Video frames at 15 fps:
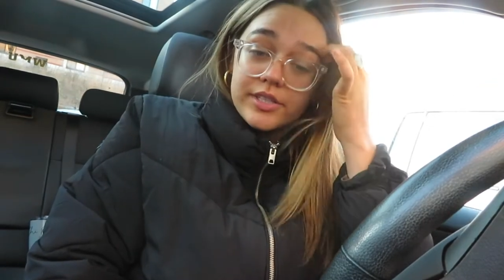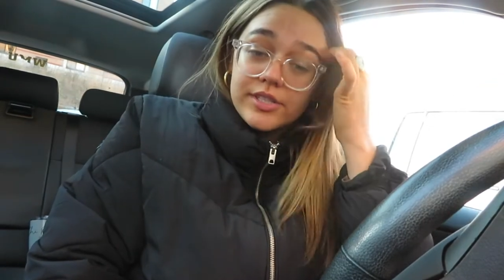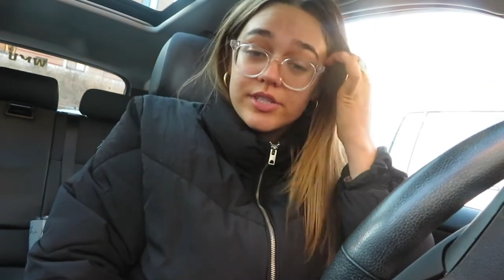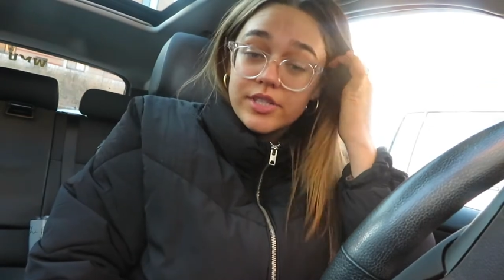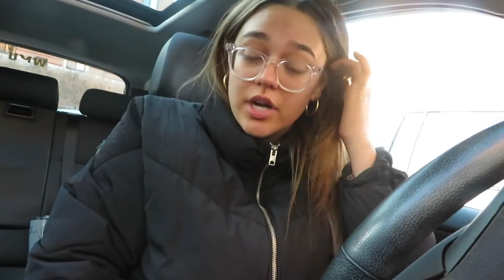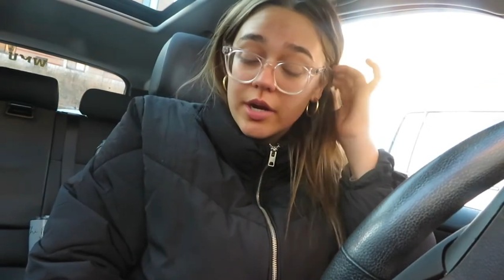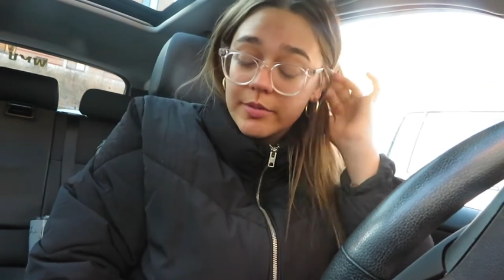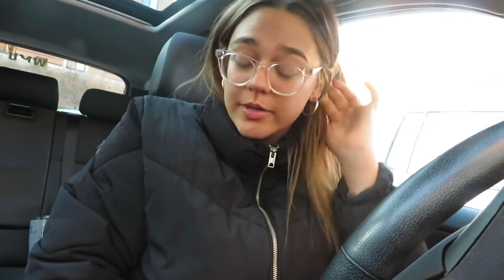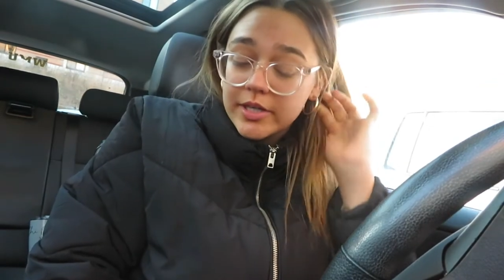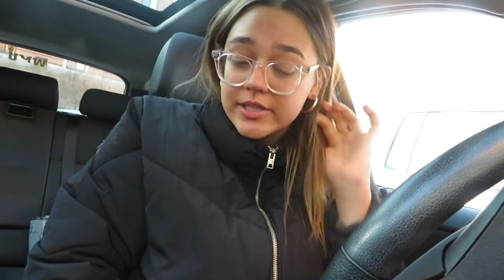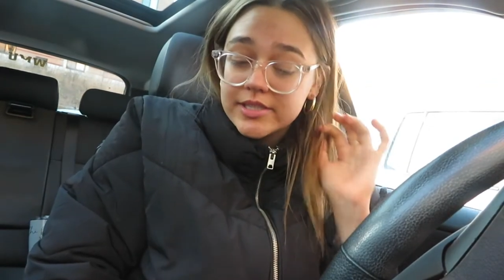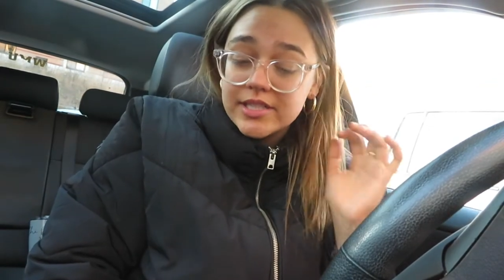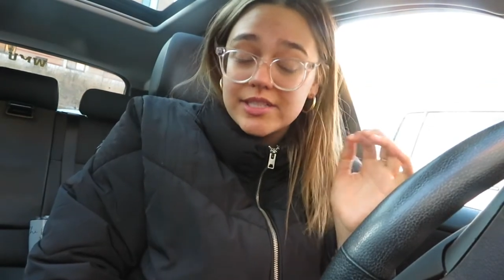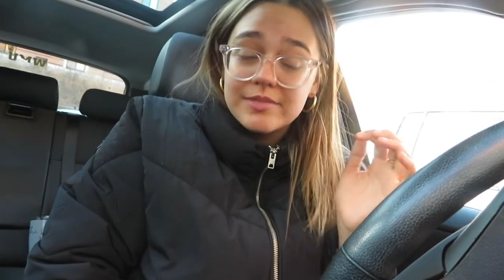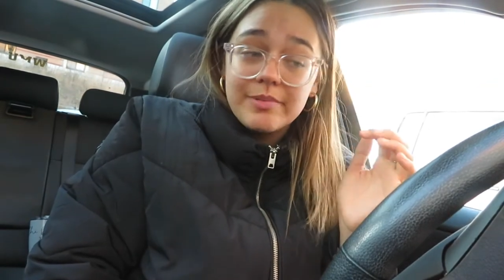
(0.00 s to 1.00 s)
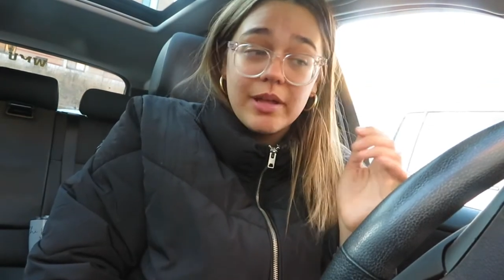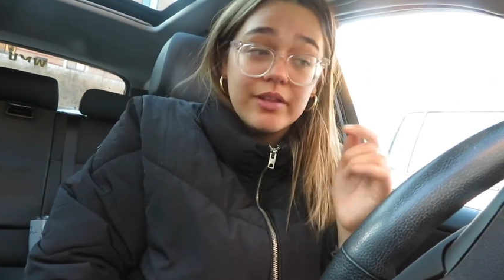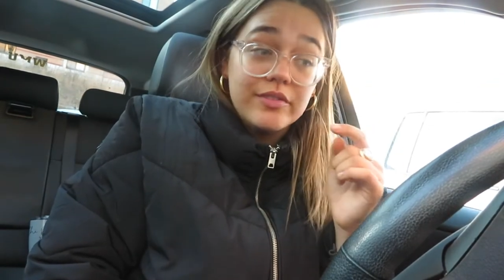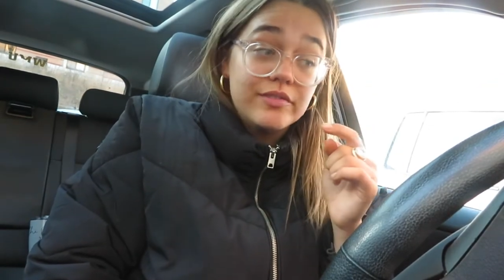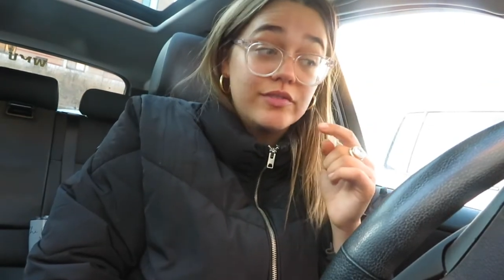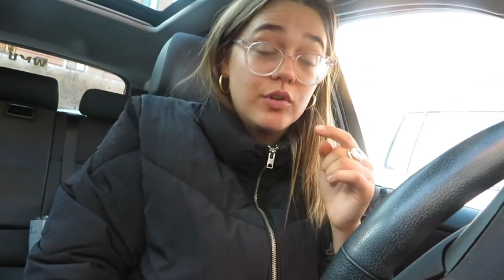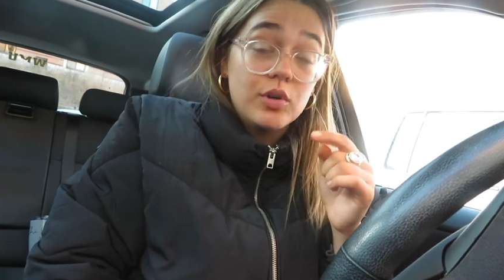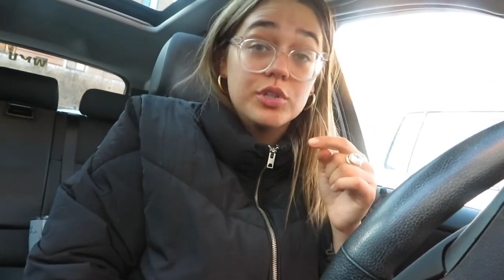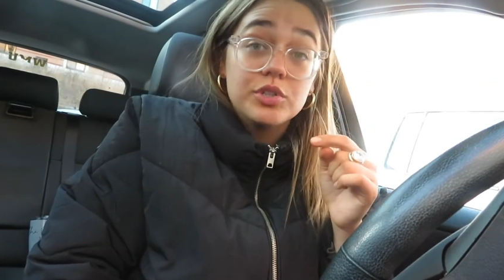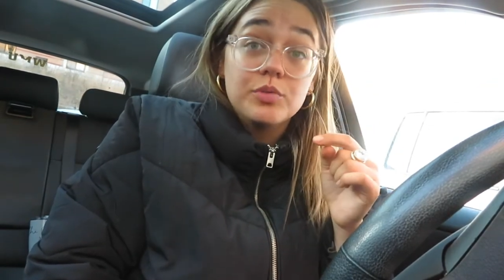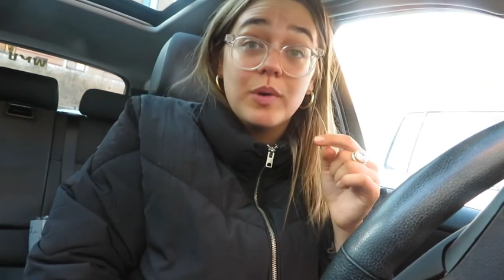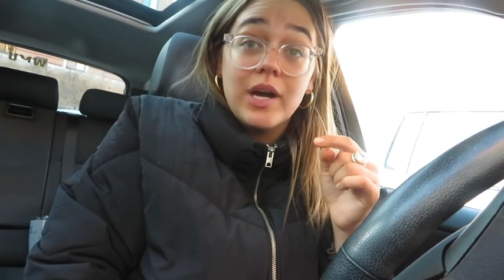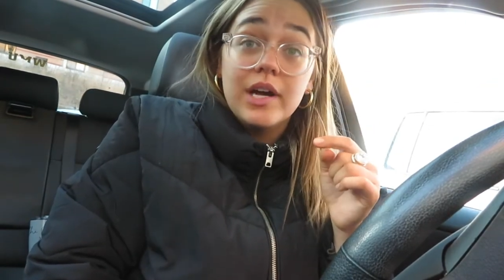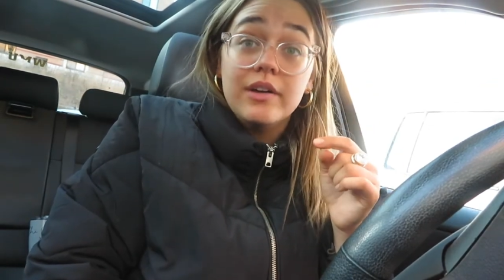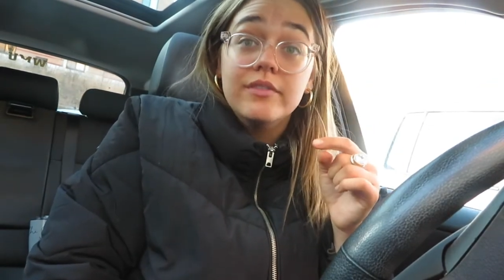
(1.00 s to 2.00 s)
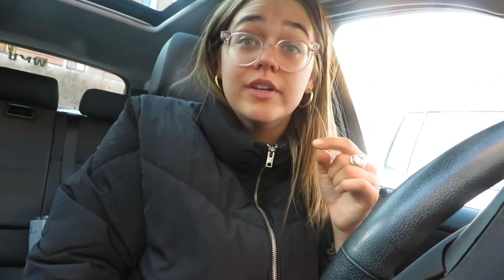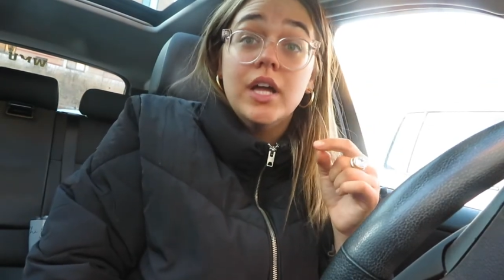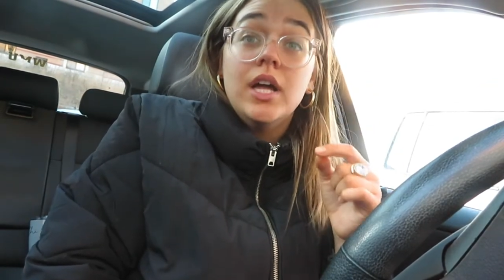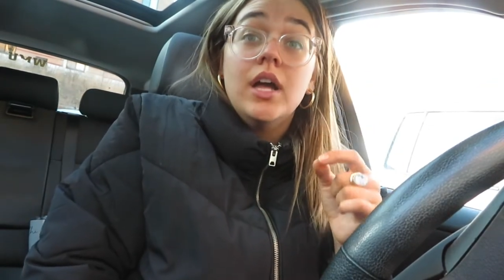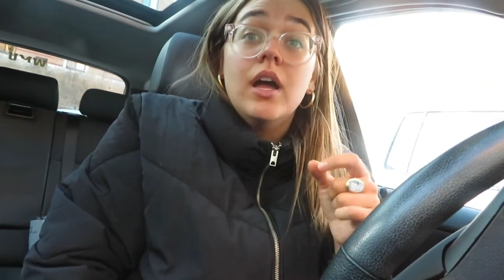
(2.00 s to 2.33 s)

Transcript: to Starbucks. It's about 4:12.